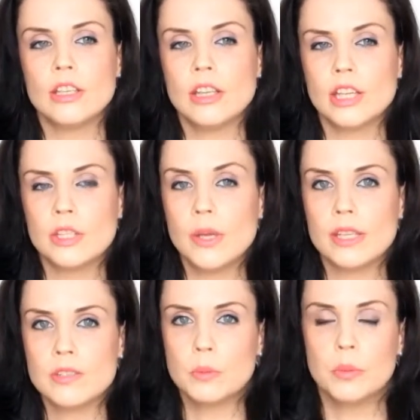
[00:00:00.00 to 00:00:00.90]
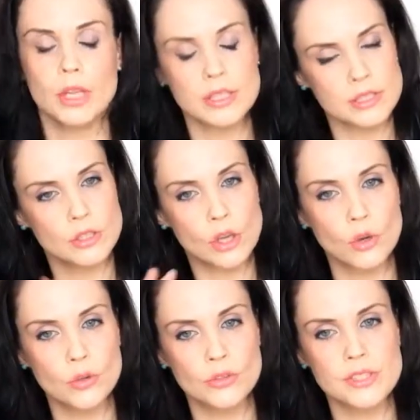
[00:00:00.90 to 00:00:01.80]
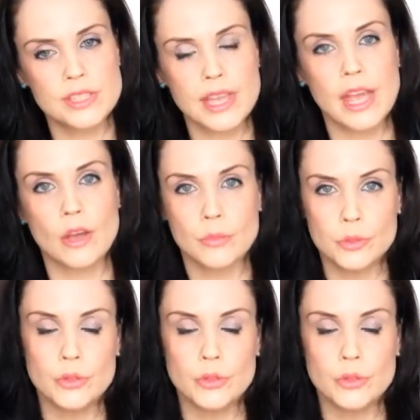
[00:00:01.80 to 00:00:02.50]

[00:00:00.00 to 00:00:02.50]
like you had to apply it to the whole of the scalp,